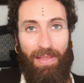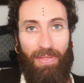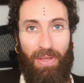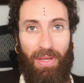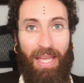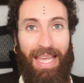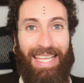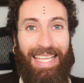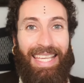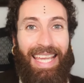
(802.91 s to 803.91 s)
the
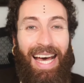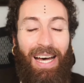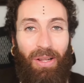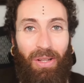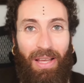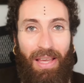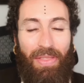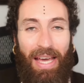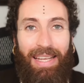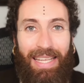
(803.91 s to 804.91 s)
yell
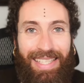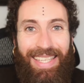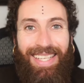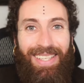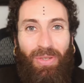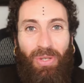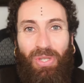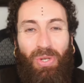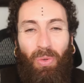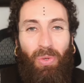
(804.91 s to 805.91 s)
that is in your
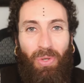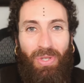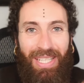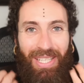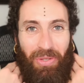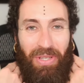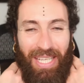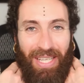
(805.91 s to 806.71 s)
shoulders and your